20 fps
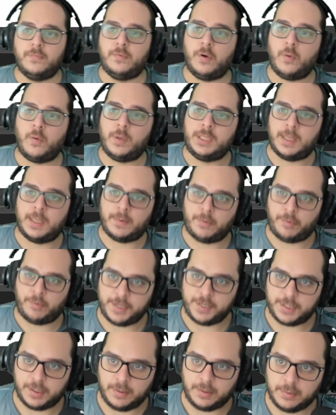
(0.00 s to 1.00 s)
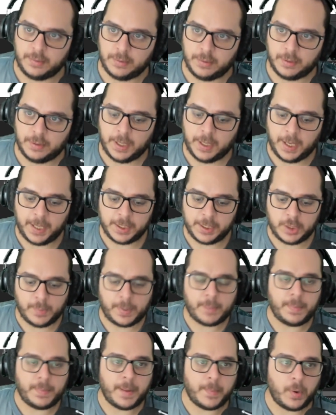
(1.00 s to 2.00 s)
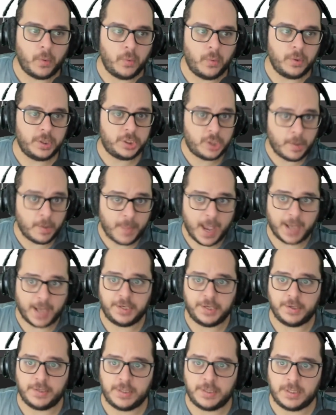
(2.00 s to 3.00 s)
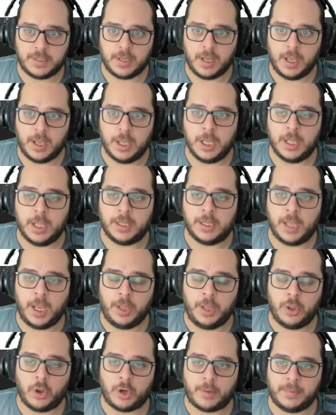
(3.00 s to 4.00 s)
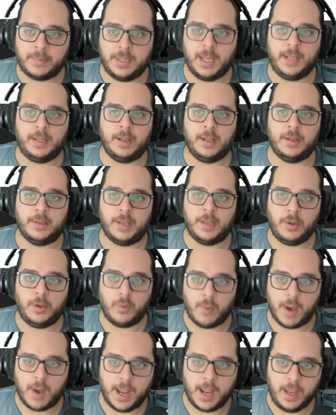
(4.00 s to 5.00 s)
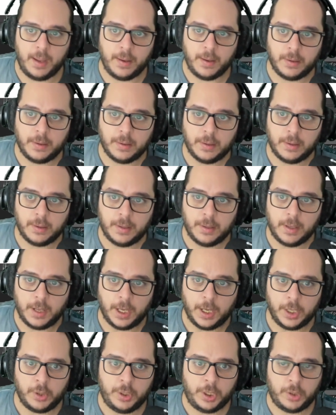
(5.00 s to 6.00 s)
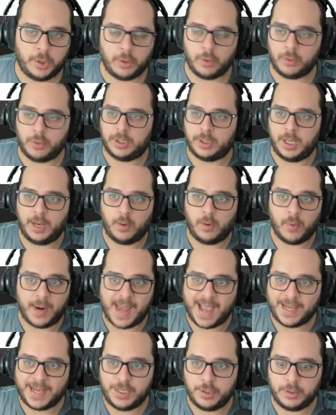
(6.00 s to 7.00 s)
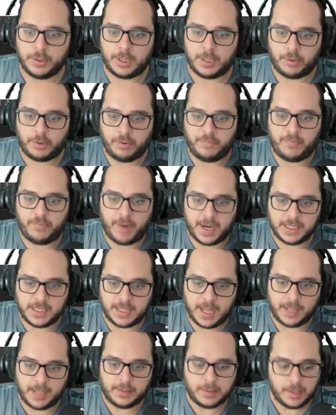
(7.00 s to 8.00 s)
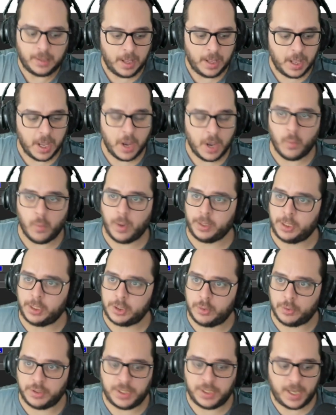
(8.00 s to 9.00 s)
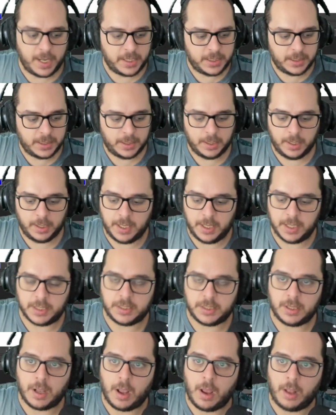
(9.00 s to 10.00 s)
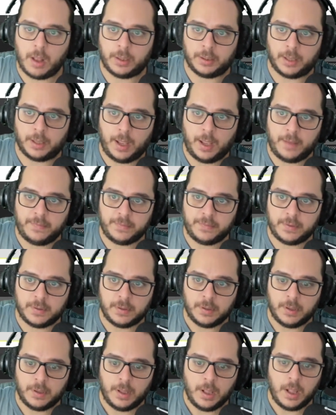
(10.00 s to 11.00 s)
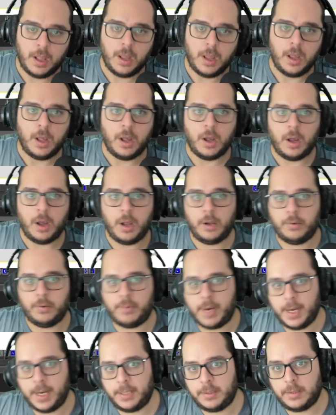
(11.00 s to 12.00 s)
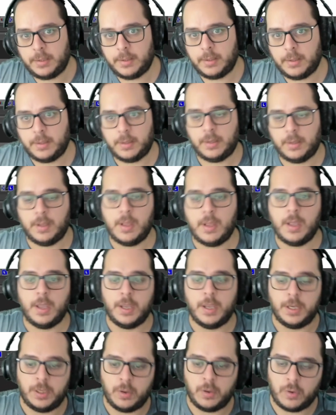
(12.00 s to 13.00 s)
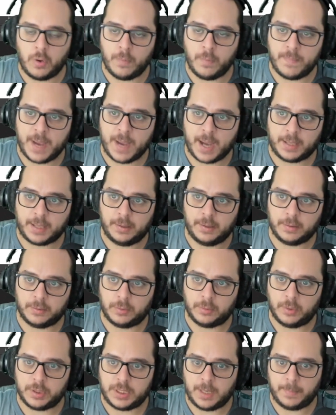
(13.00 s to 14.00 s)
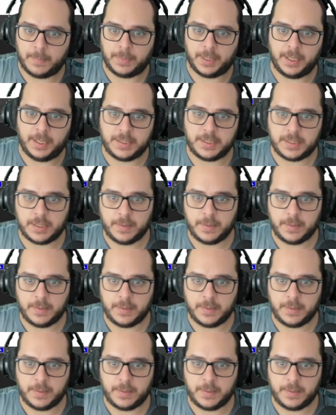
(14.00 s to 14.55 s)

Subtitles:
whatever reason, in Supermemo, some actions, they don't update the UI. You need to take one action to refresh that. What I suggest is Alt left, Alt right, you go back to the same place.